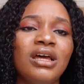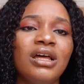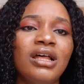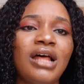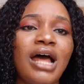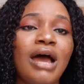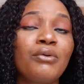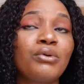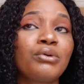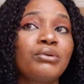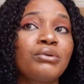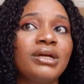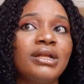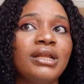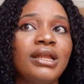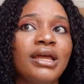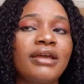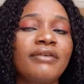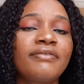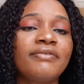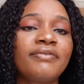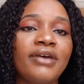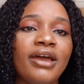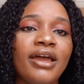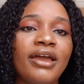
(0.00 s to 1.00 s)
And we were
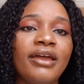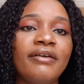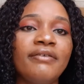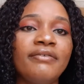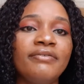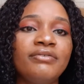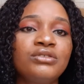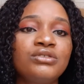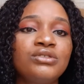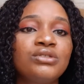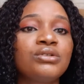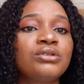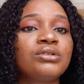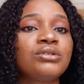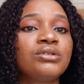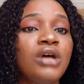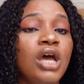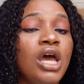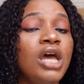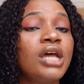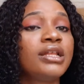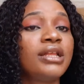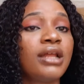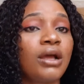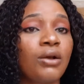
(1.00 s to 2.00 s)
like five, so
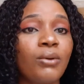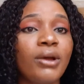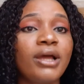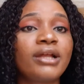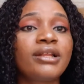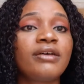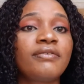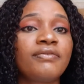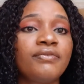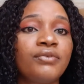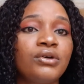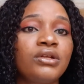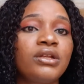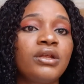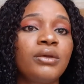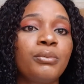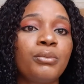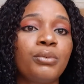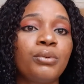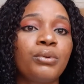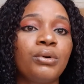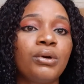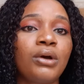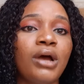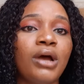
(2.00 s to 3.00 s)
they're quite
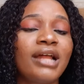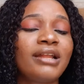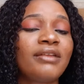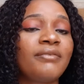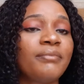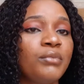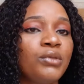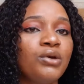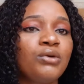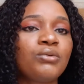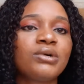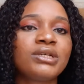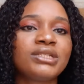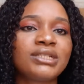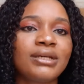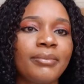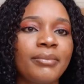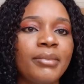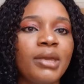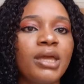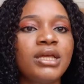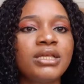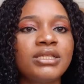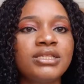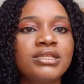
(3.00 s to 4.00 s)
affordable. And the meal was
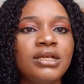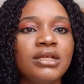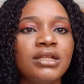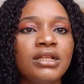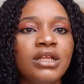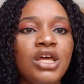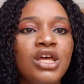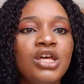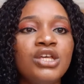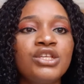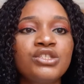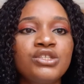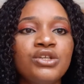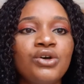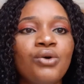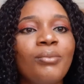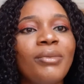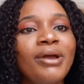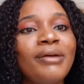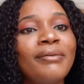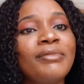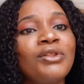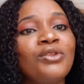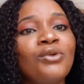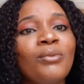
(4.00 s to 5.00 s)
amazing. So my
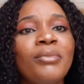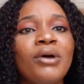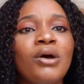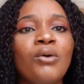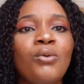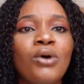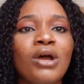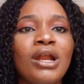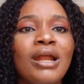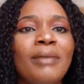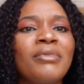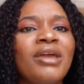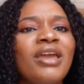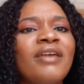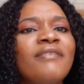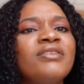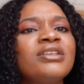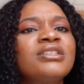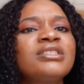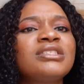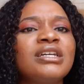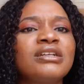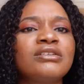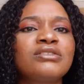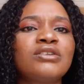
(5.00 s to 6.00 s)
number one, I'm giving
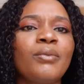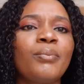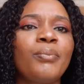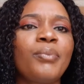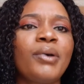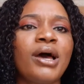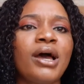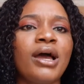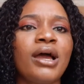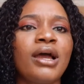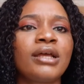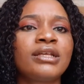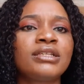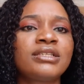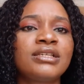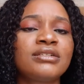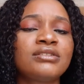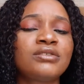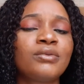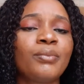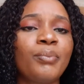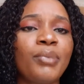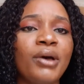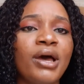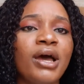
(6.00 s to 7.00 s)
Central Park
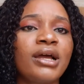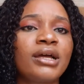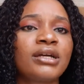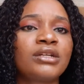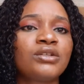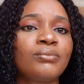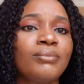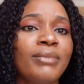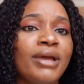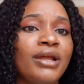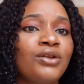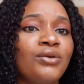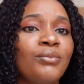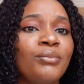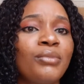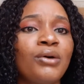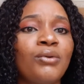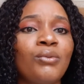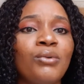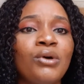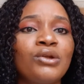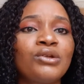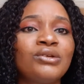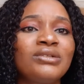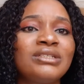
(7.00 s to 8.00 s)
my number
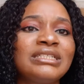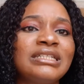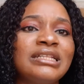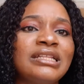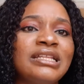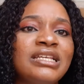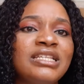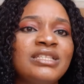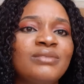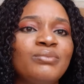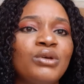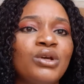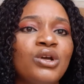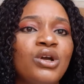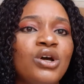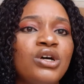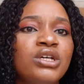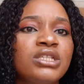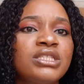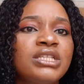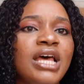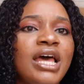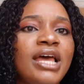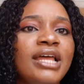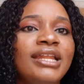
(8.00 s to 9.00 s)
one on the list,
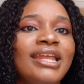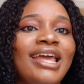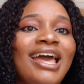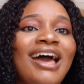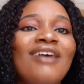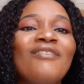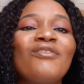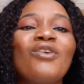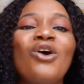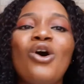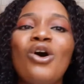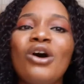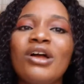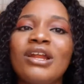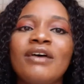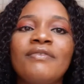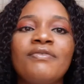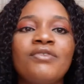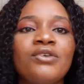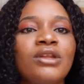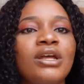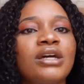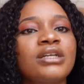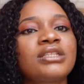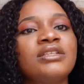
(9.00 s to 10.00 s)
because they have other
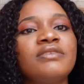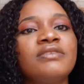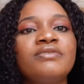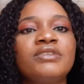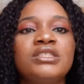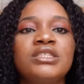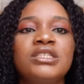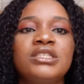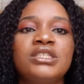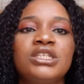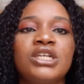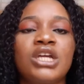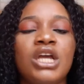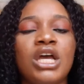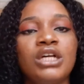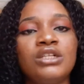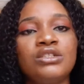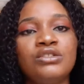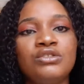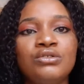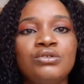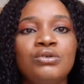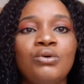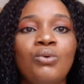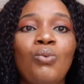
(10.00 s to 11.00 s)
fun activities you
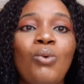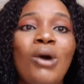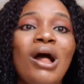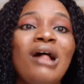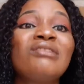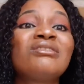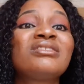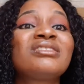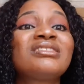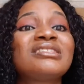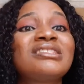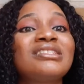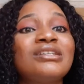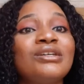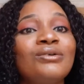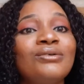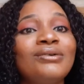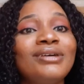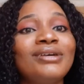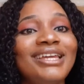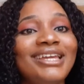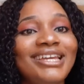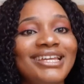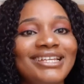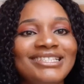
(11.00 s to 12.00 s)
can do while
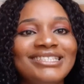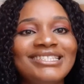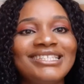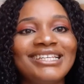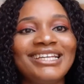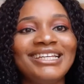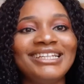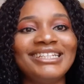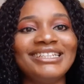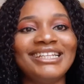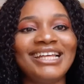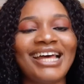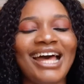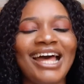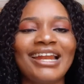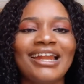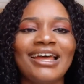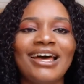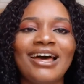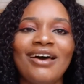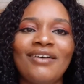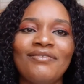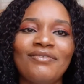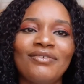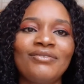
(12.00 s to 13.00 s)
still eating and
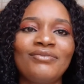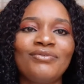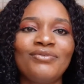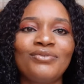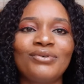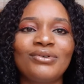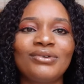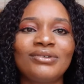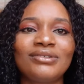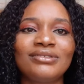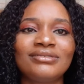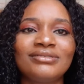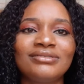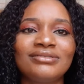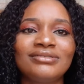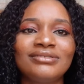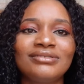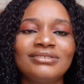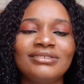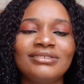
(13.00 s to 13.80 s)
having fun.